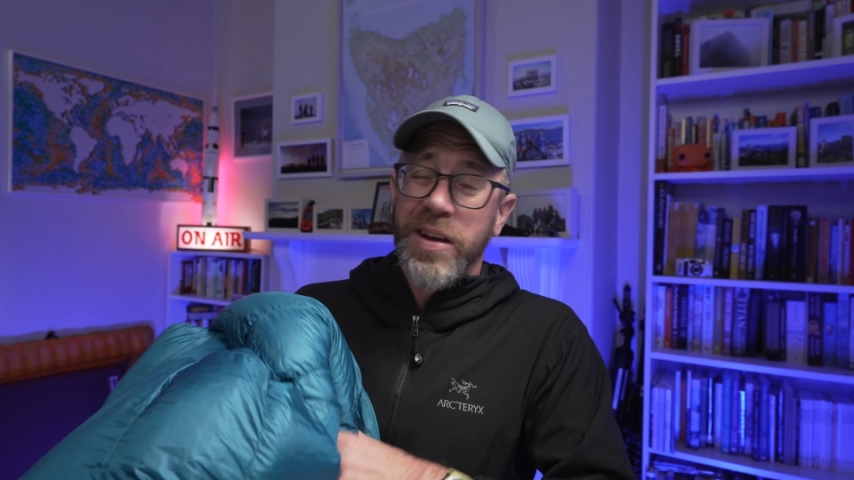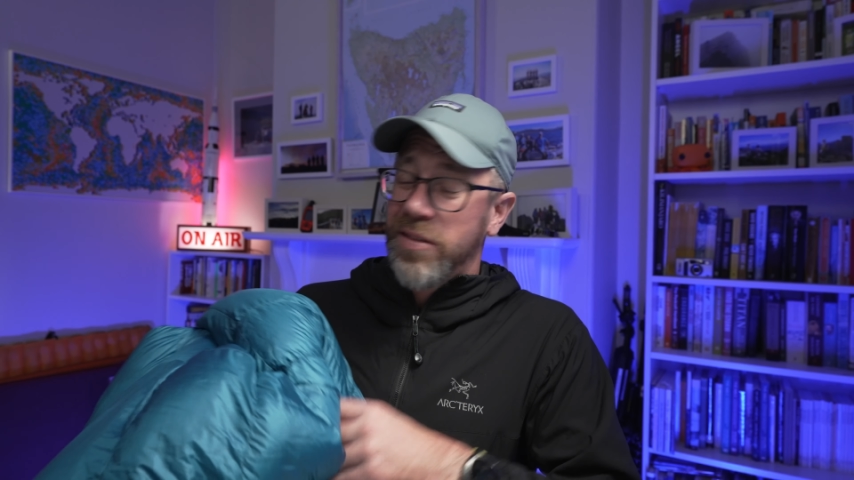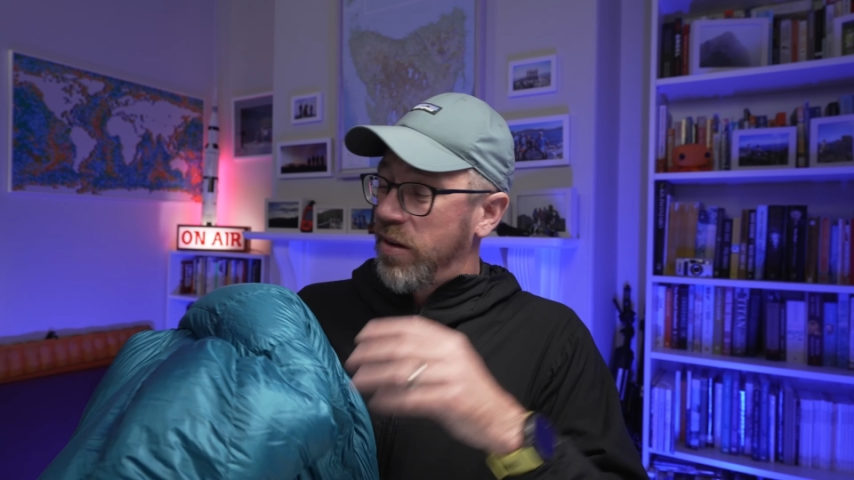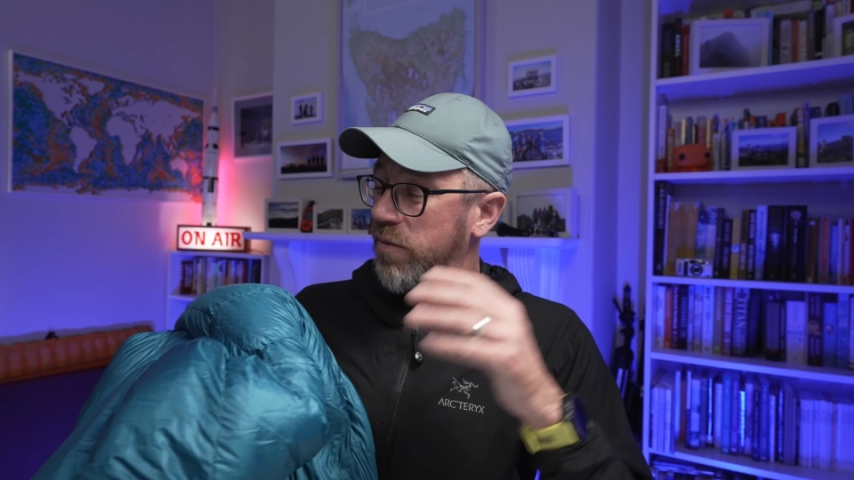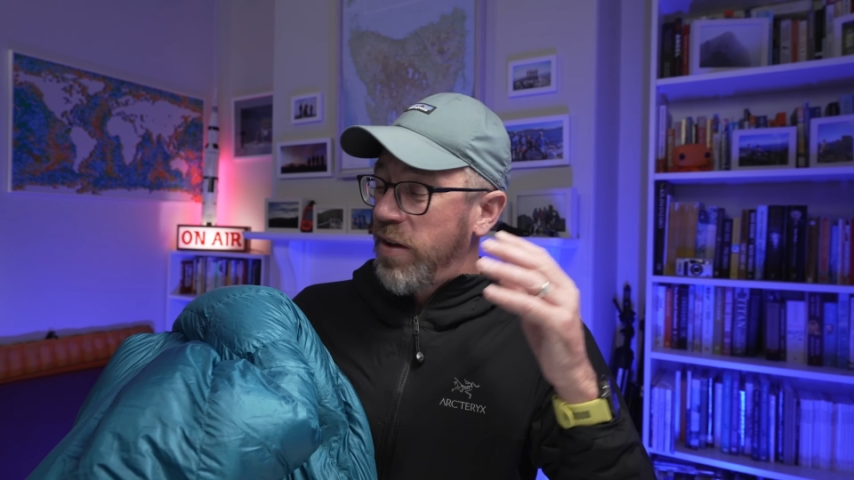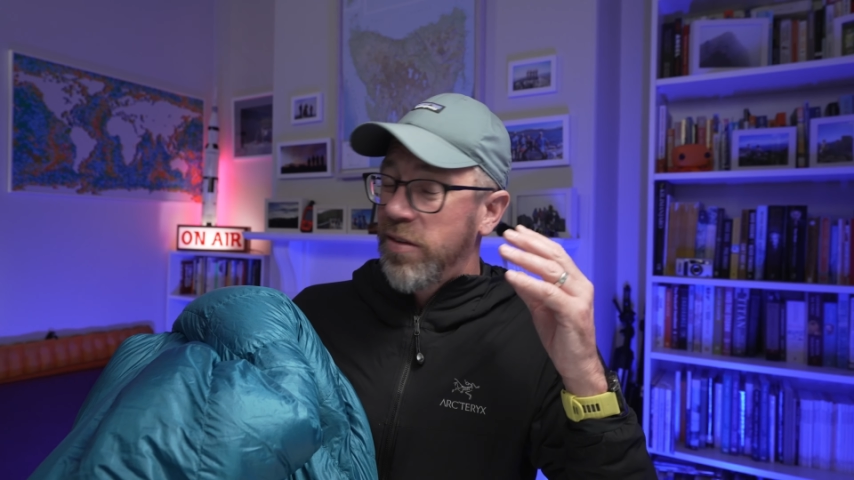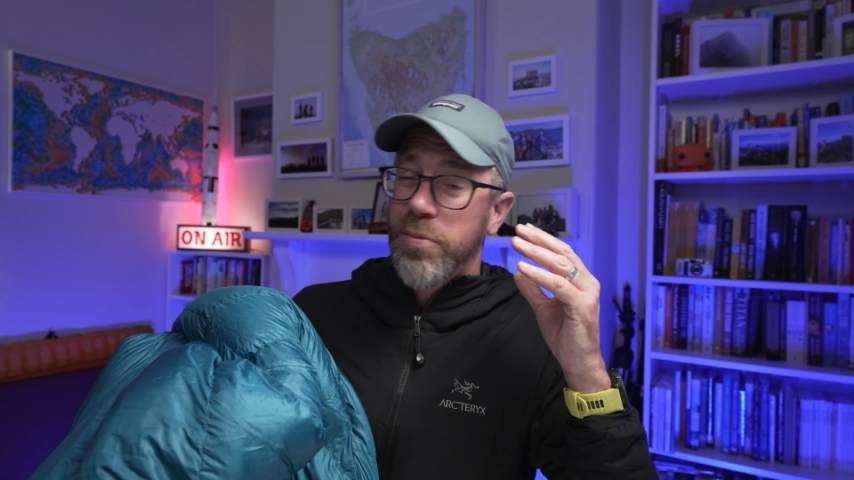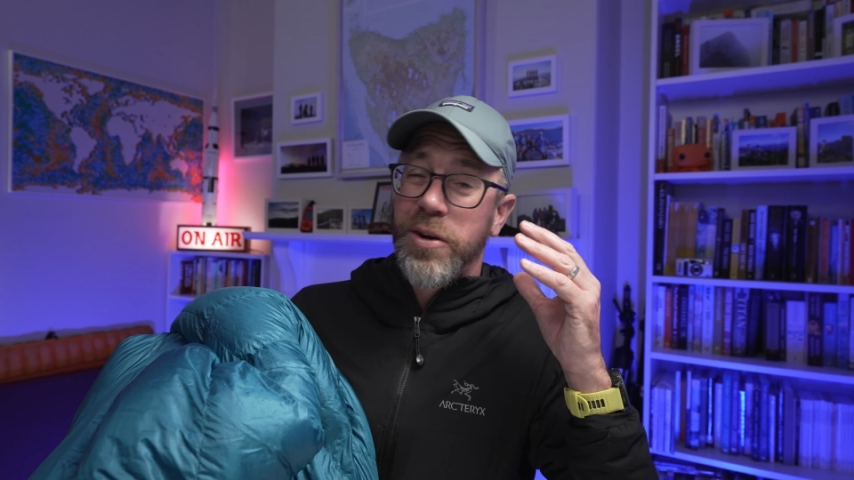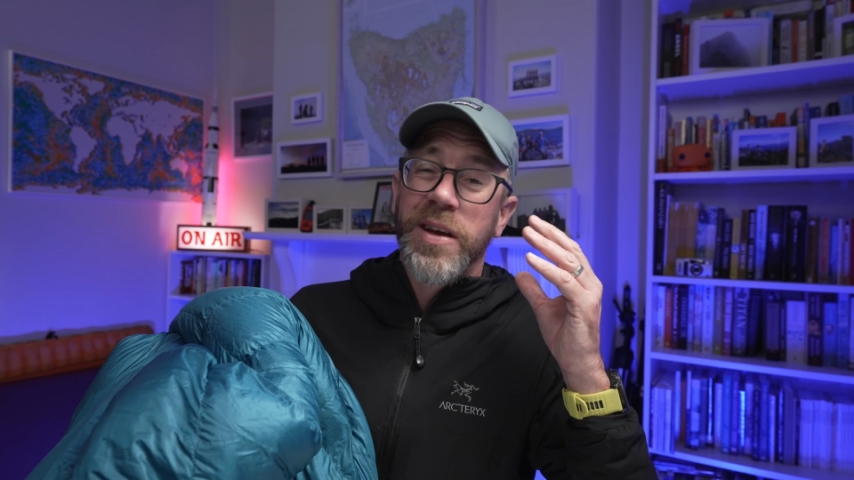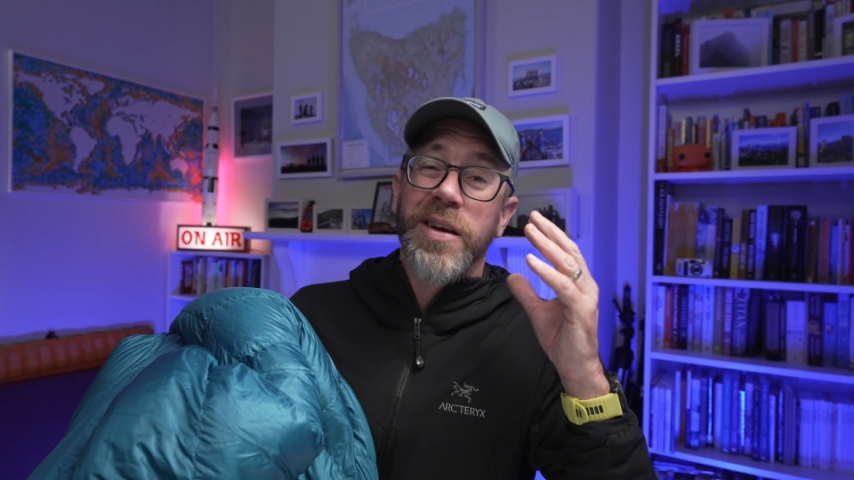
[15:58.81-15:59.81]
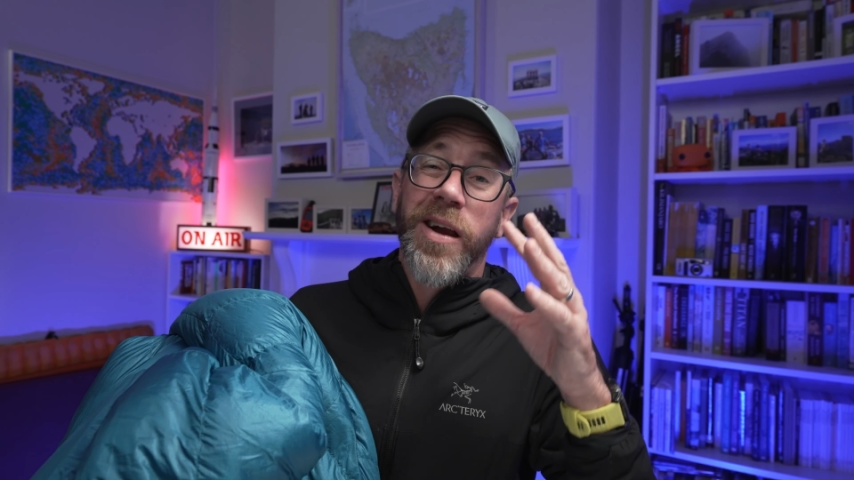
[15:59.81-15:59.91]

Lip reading: It's an investment in